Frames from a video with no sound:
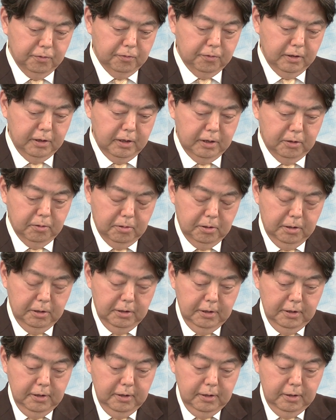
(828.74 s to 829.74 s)
When
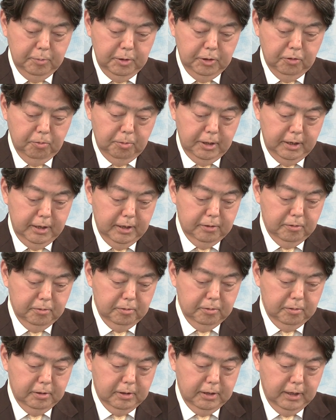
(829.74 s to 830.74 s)
family members need
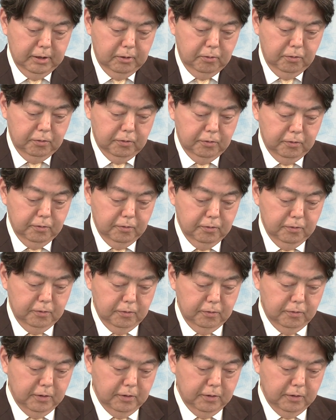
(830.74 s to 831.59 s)
to live together,